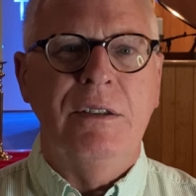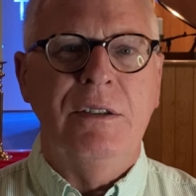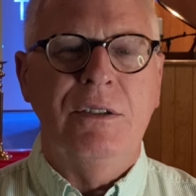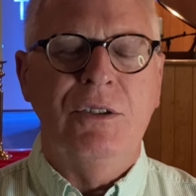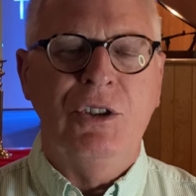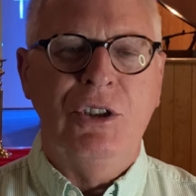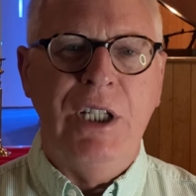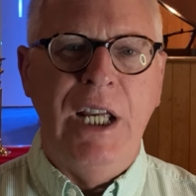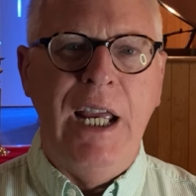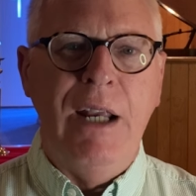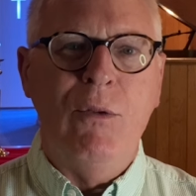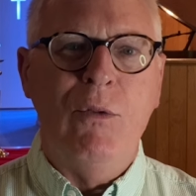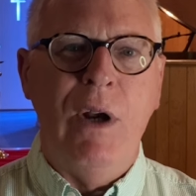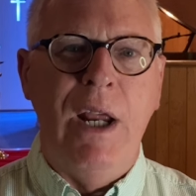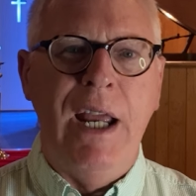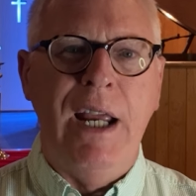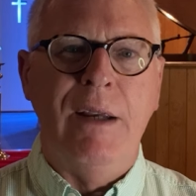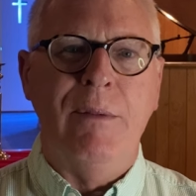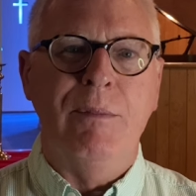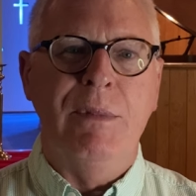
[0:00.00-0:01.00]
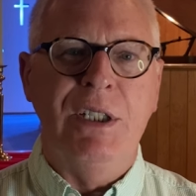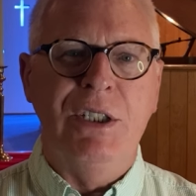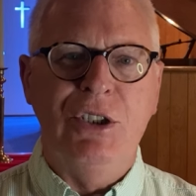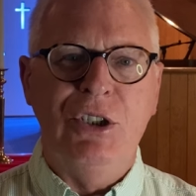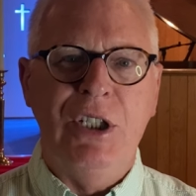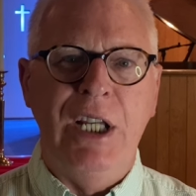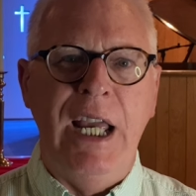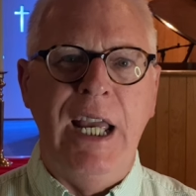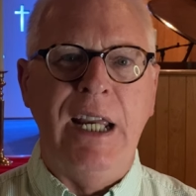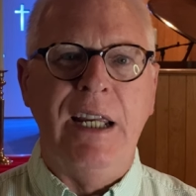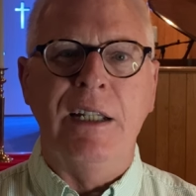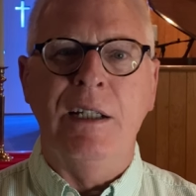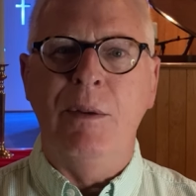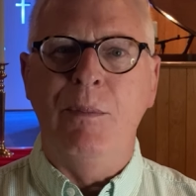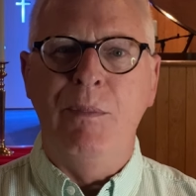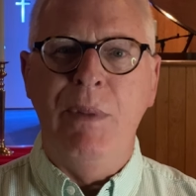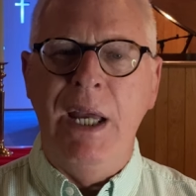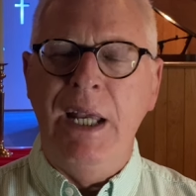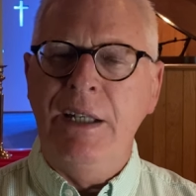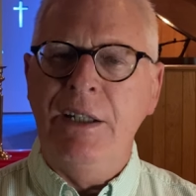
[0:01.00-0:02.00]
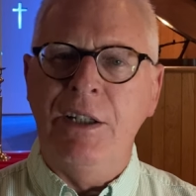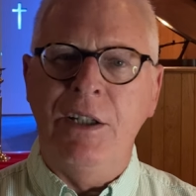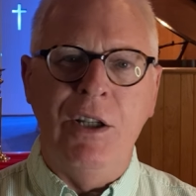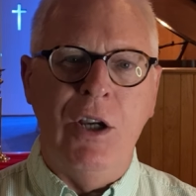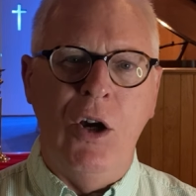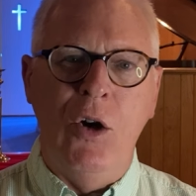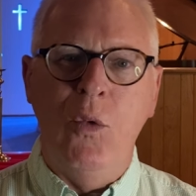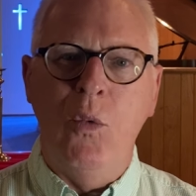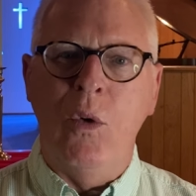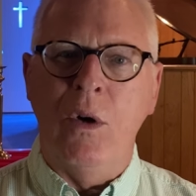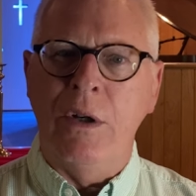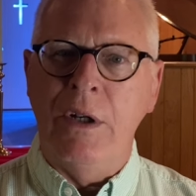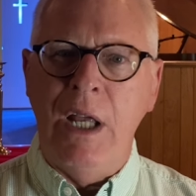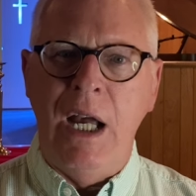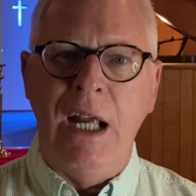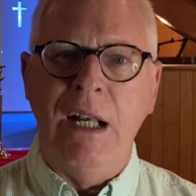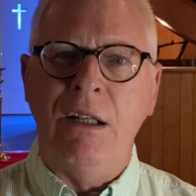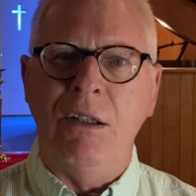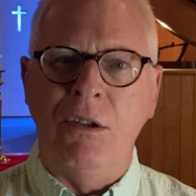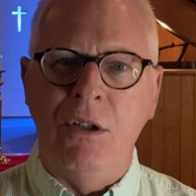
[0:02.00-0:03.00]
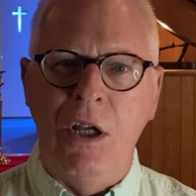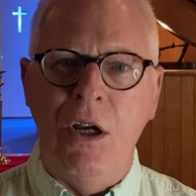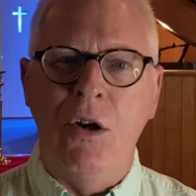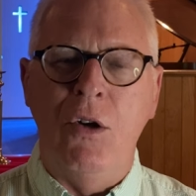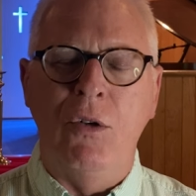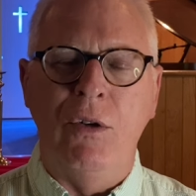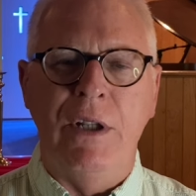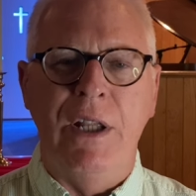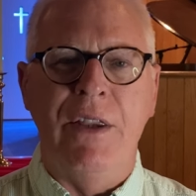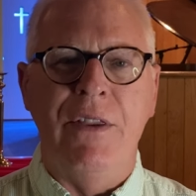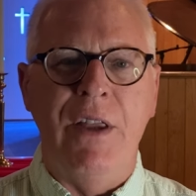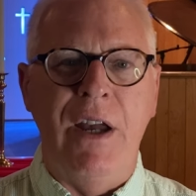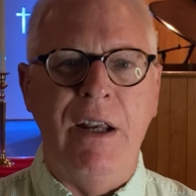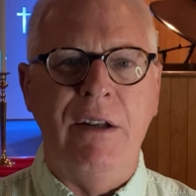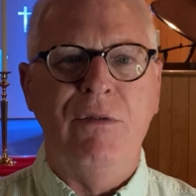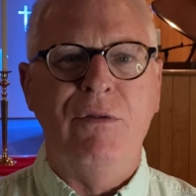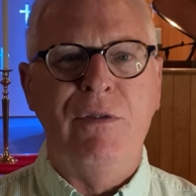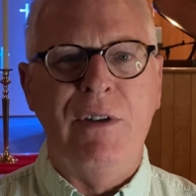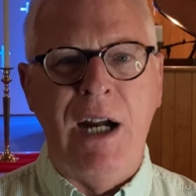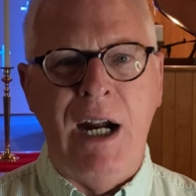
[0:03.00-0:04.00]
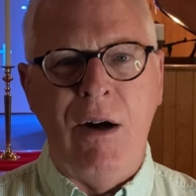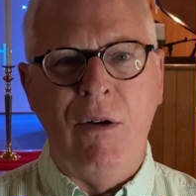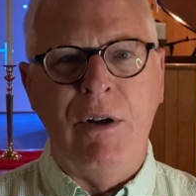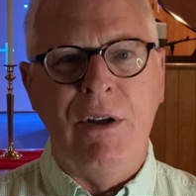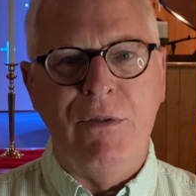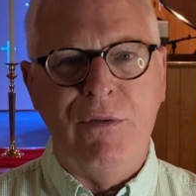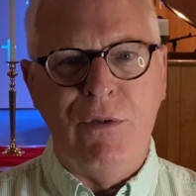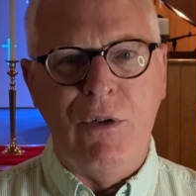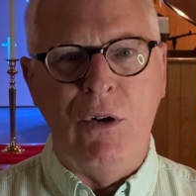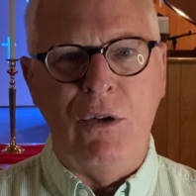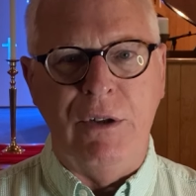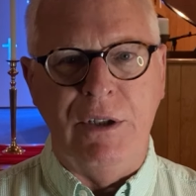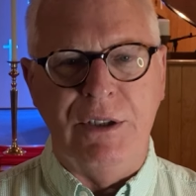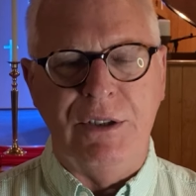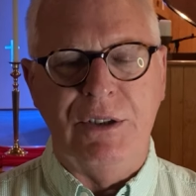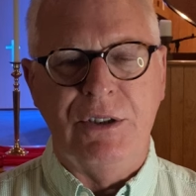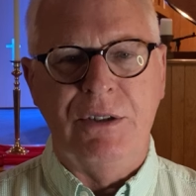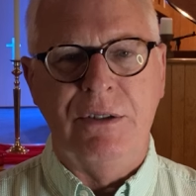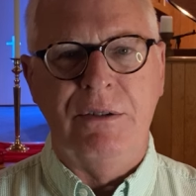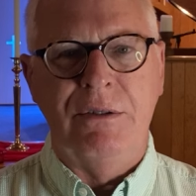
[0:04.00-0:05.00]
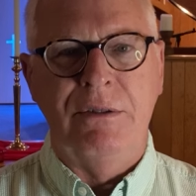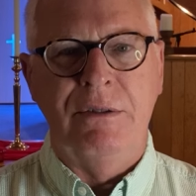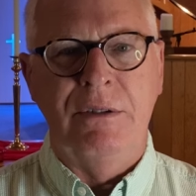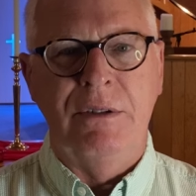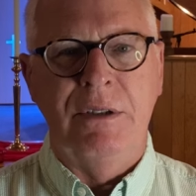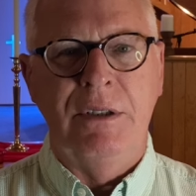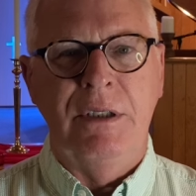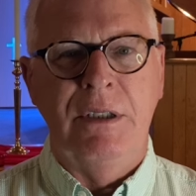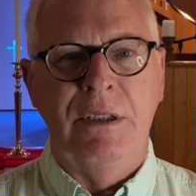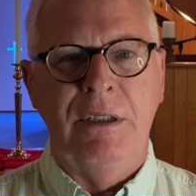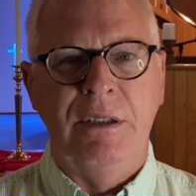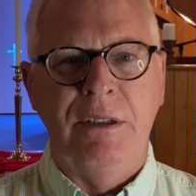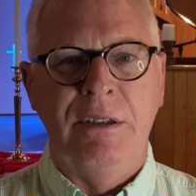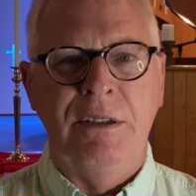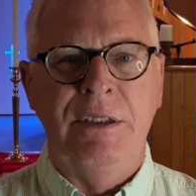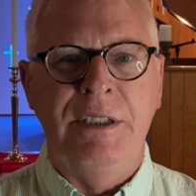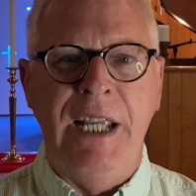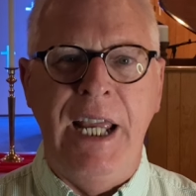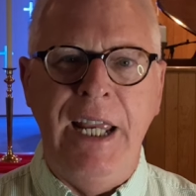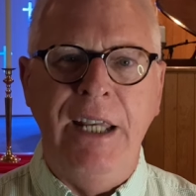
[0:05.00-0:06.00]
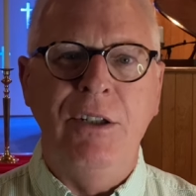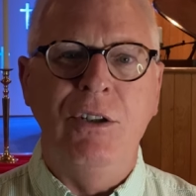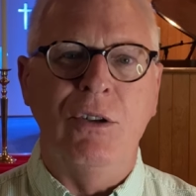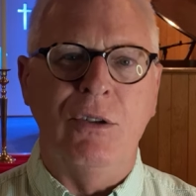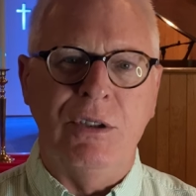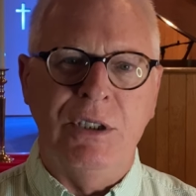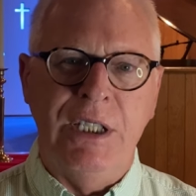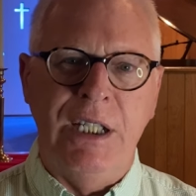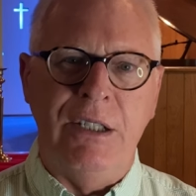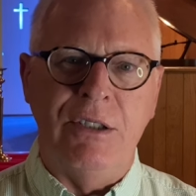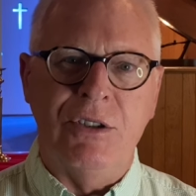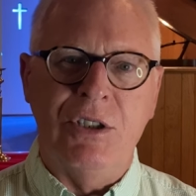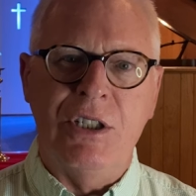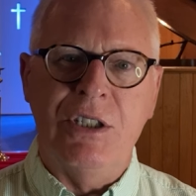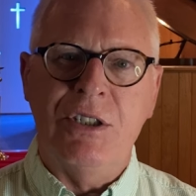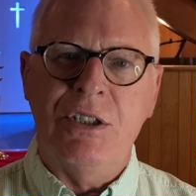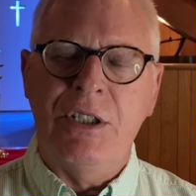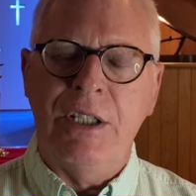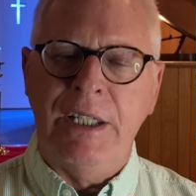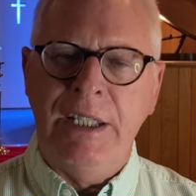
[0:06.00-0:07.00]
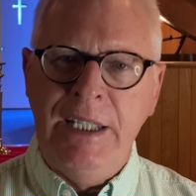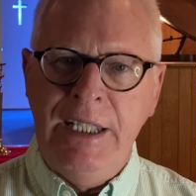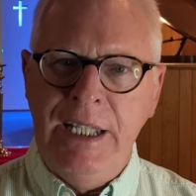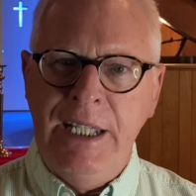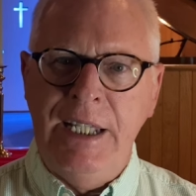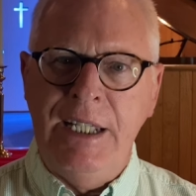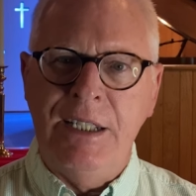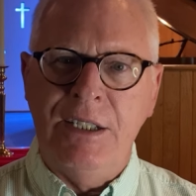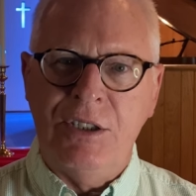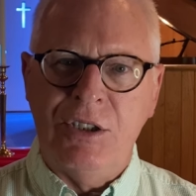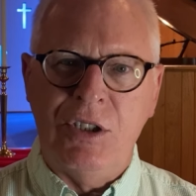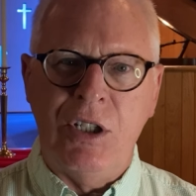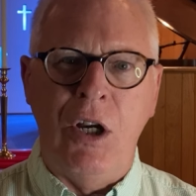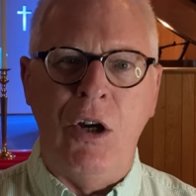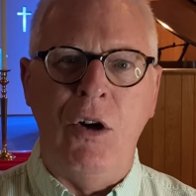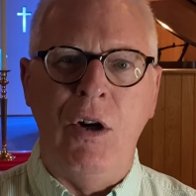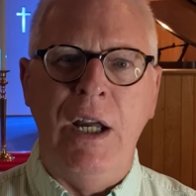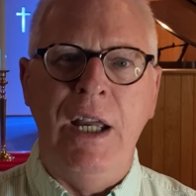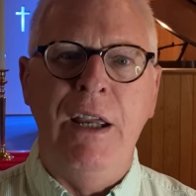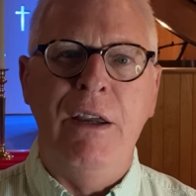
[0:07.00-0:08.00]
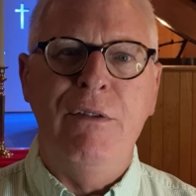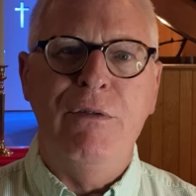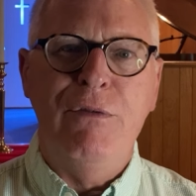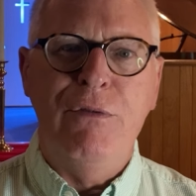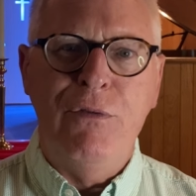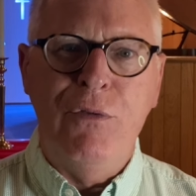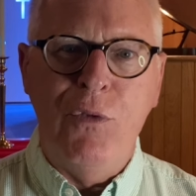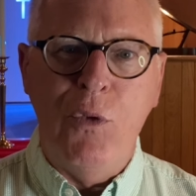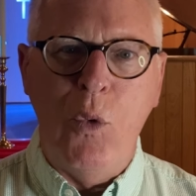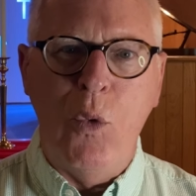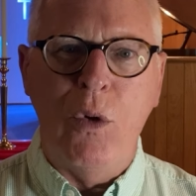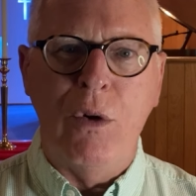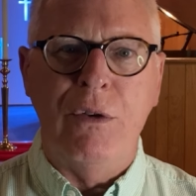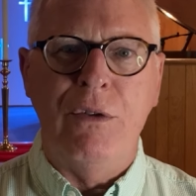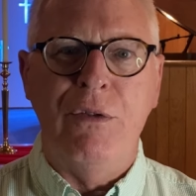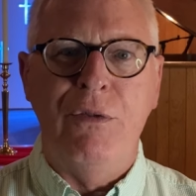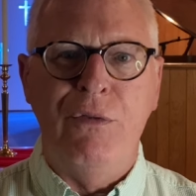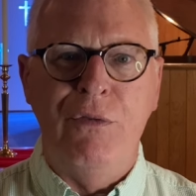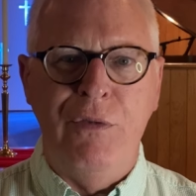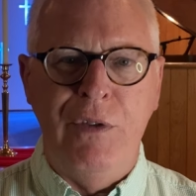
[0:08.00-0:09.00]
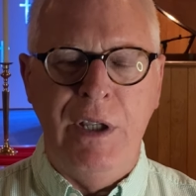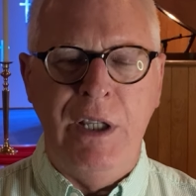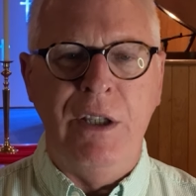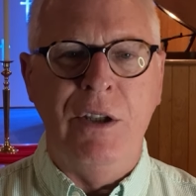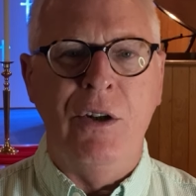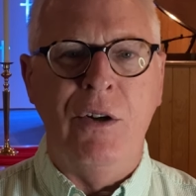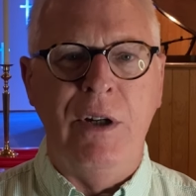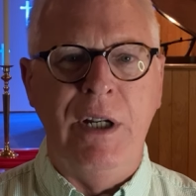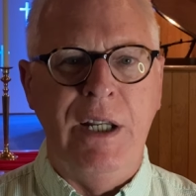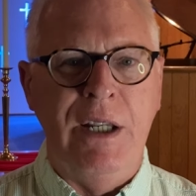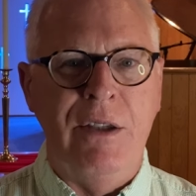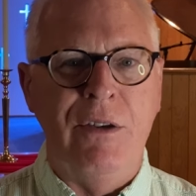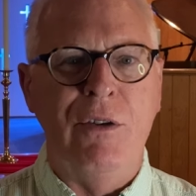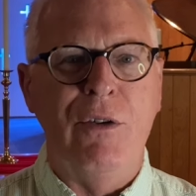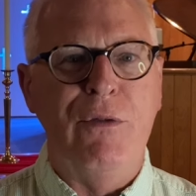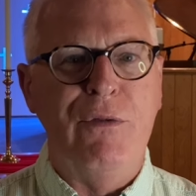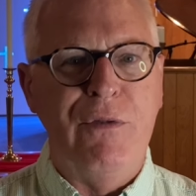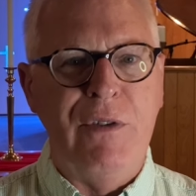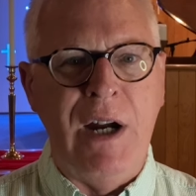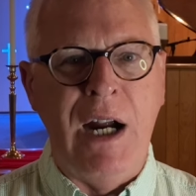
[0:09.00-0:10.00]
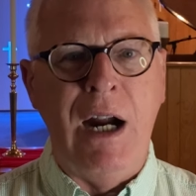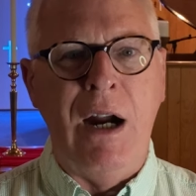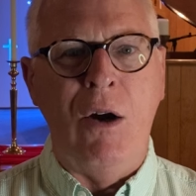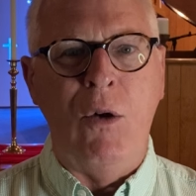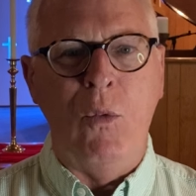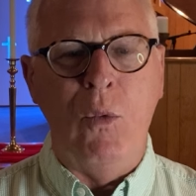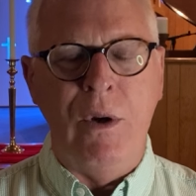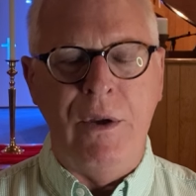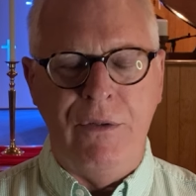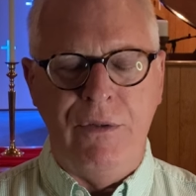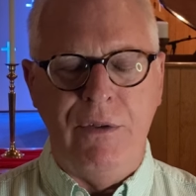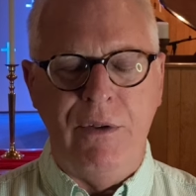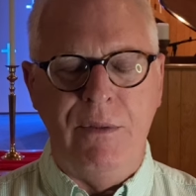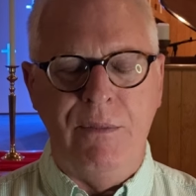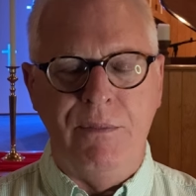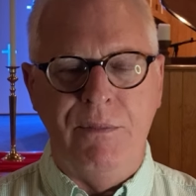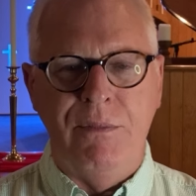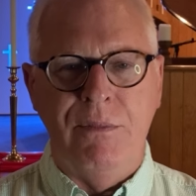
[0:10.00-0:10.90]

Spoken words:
Shadrach, Meshach, and Abednego were not alone in that fiery furnace. Daniel tells us the king saw a fourth figure in the fire with them.